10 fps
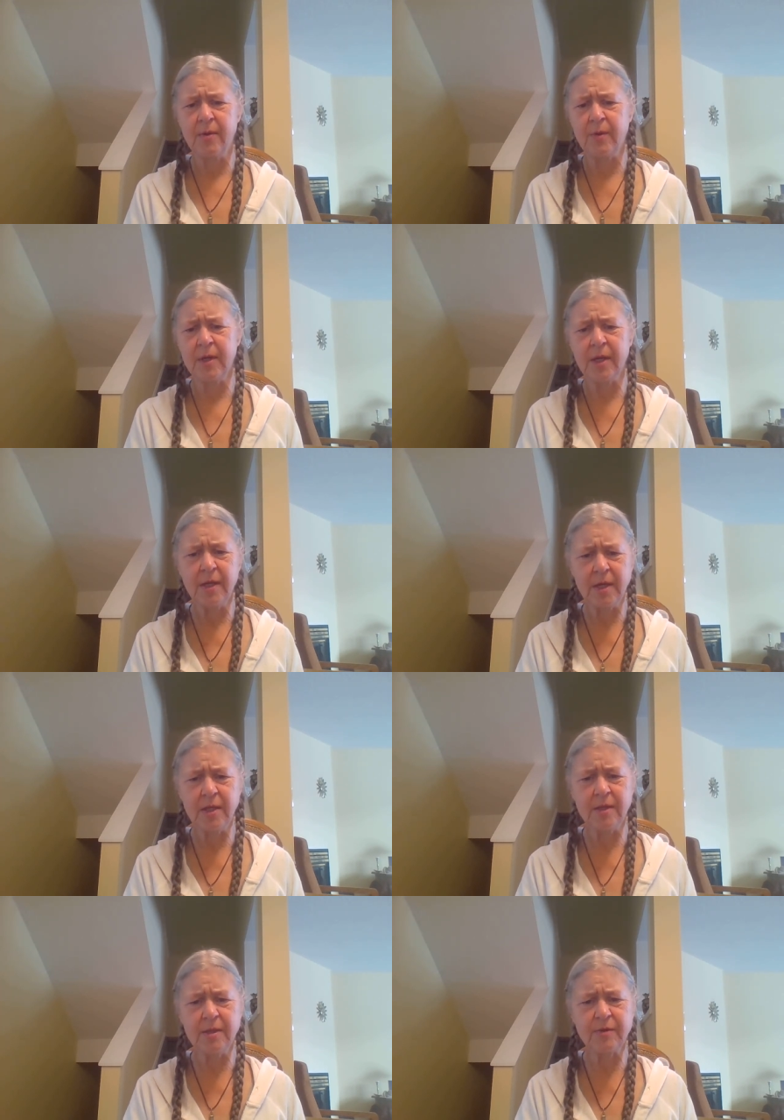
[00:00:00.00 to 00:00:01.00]
What can you
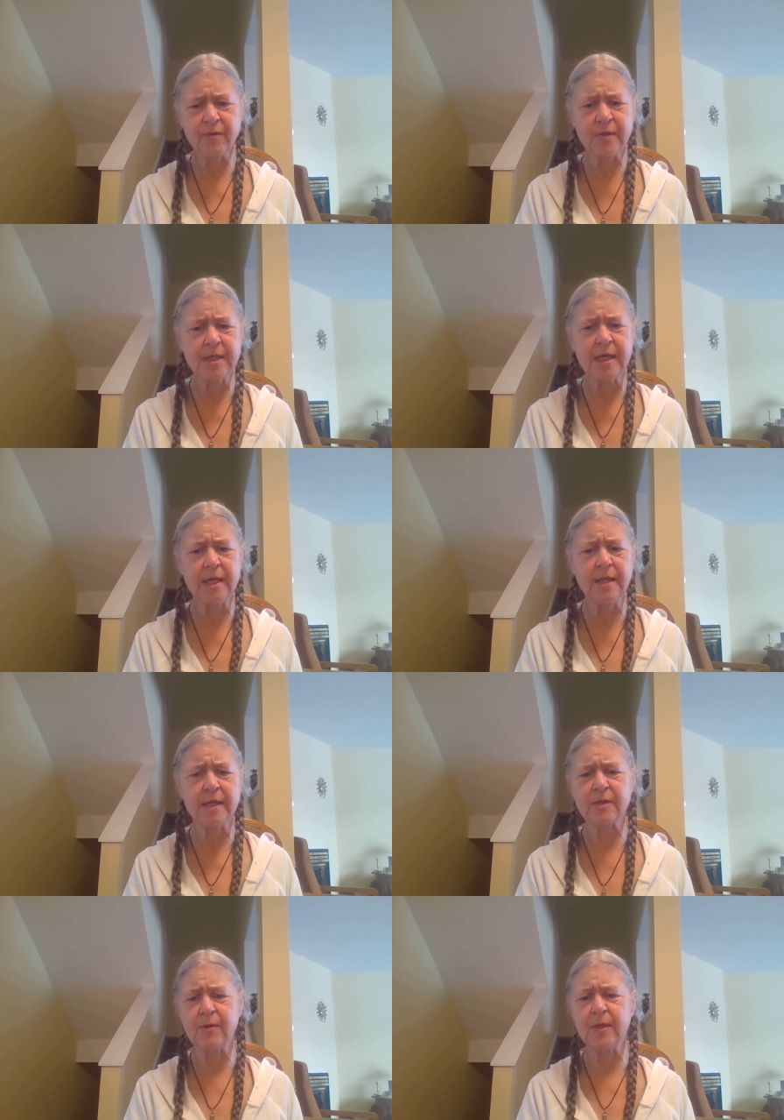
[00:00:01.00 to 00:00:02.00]
use for skin
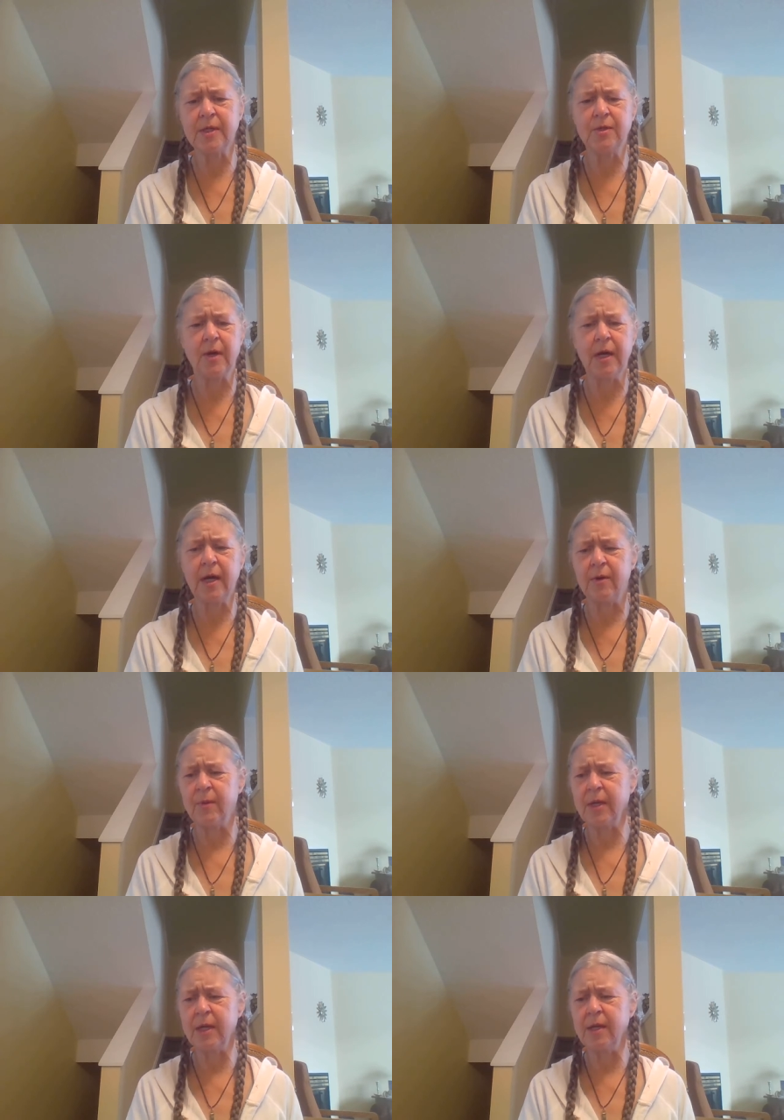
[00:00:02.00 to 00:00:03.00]
that's really dry?
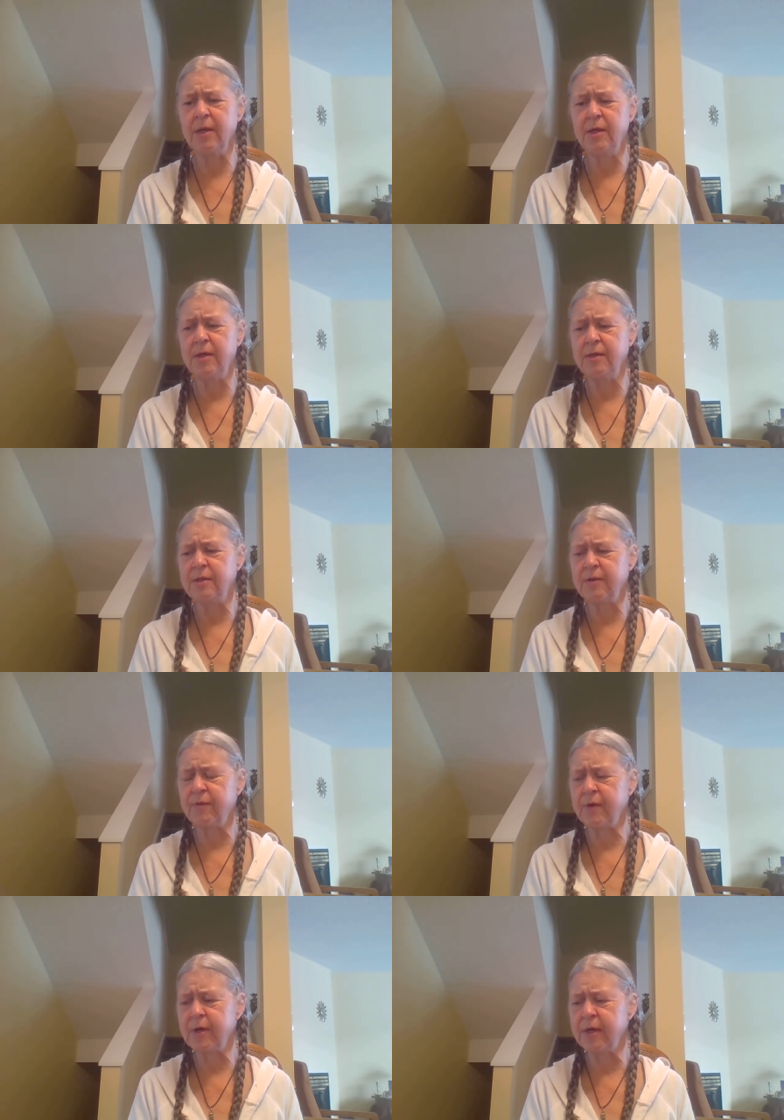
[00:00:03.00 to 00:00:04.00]
What can you use
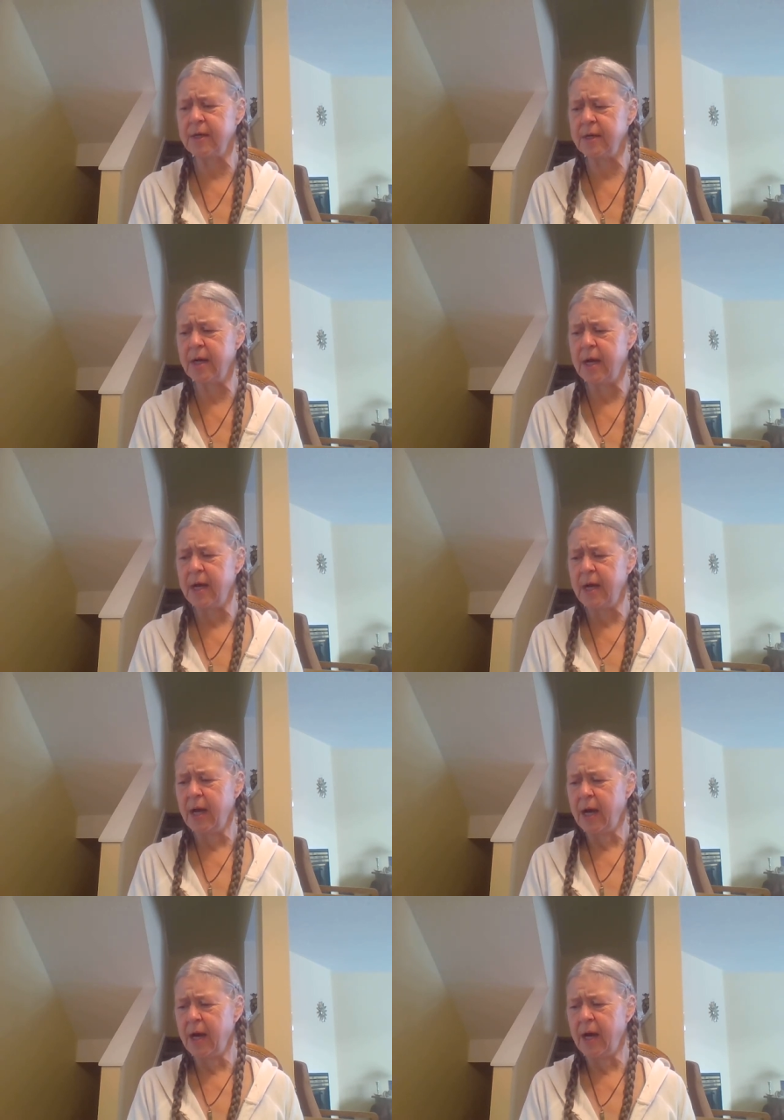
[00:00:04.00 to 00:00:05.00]
for
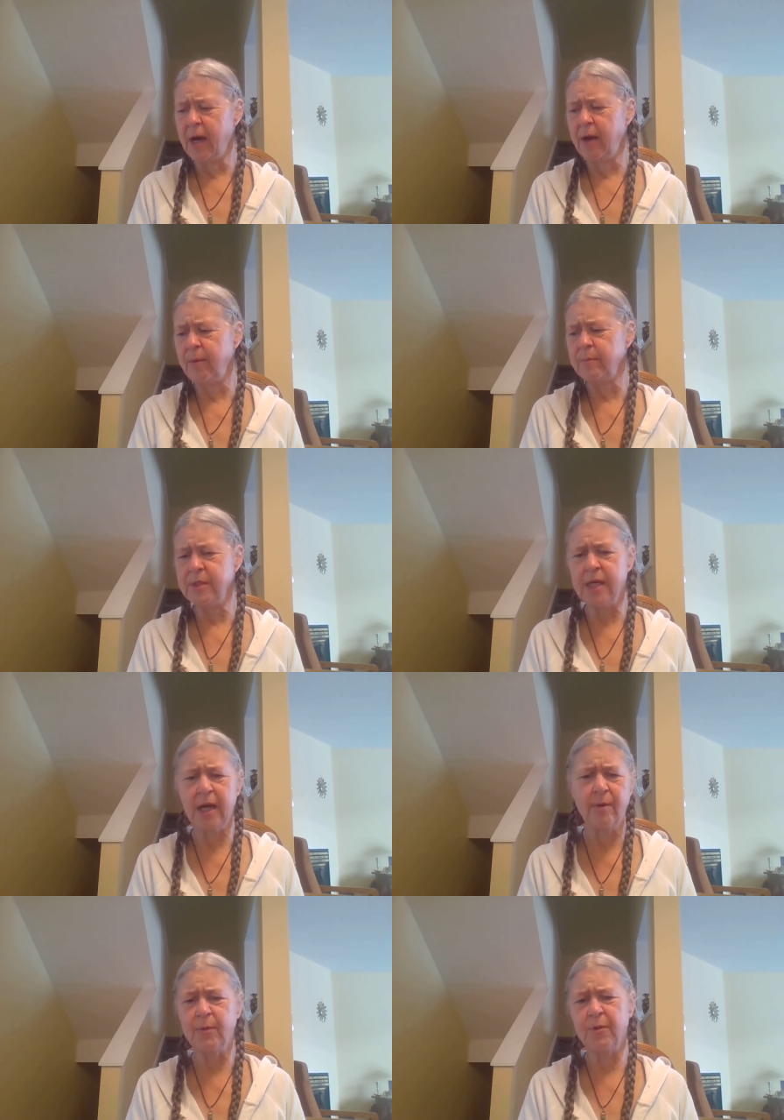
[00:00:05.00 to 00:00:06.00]
to
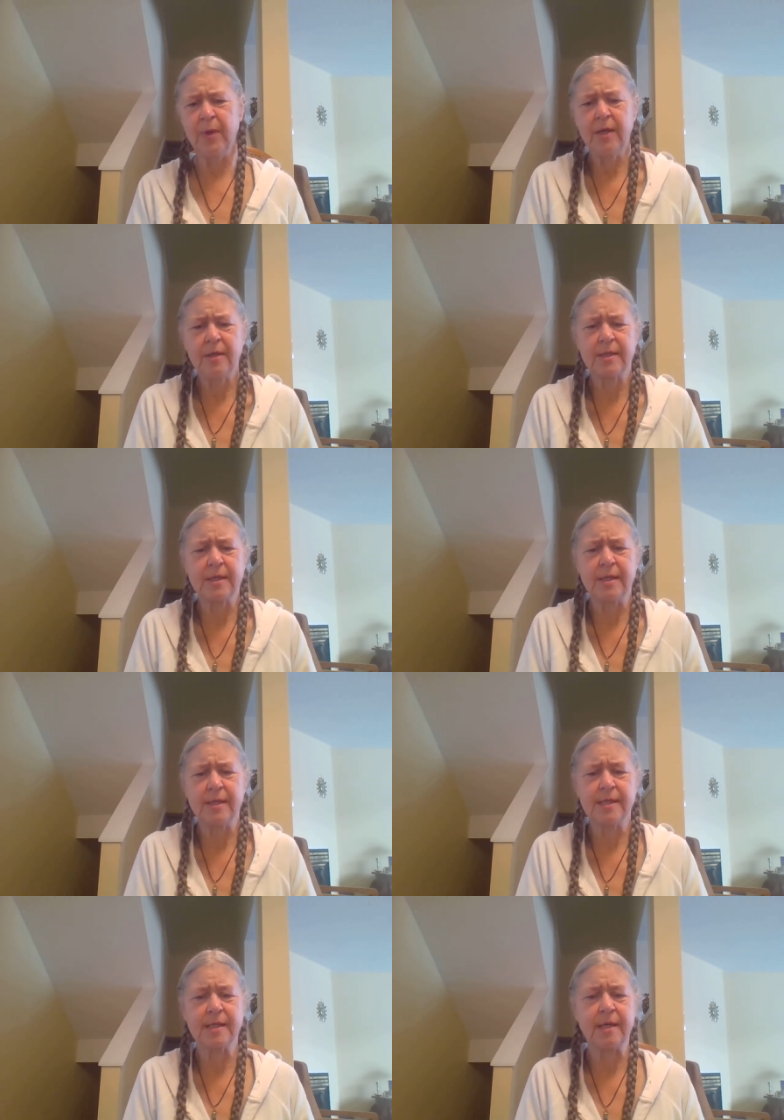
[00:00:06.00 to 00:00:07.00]
help the wrinkles in
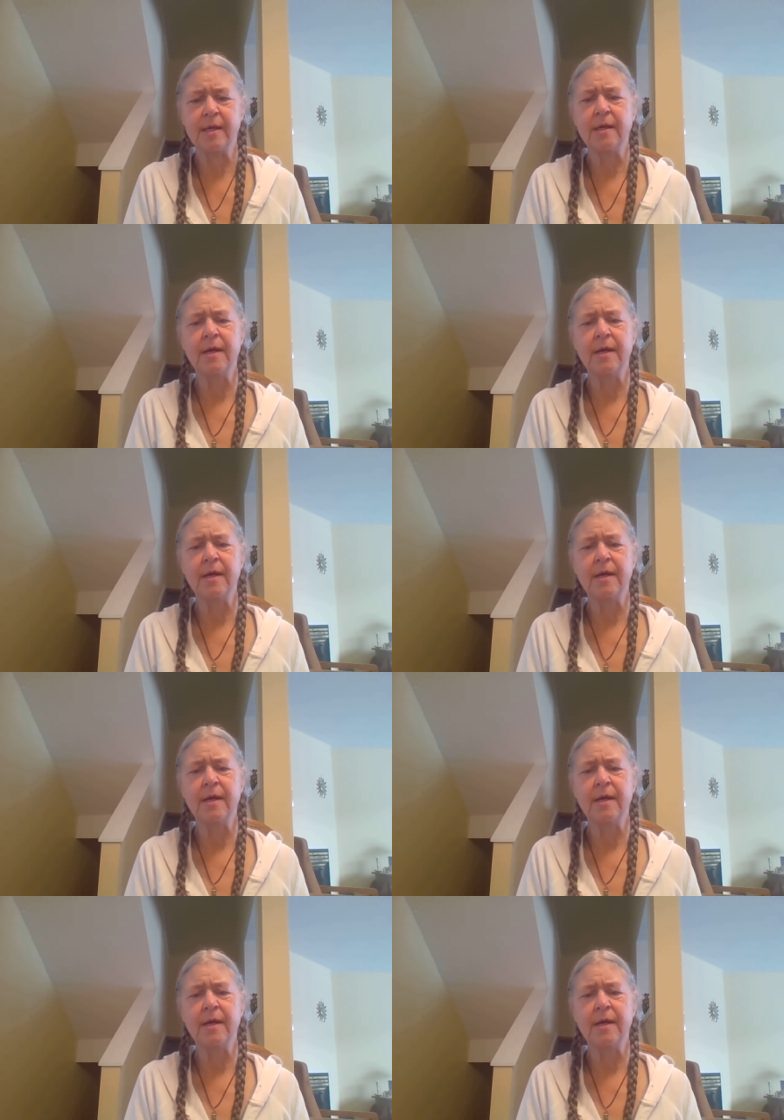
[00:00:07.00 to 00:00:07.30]
the skin?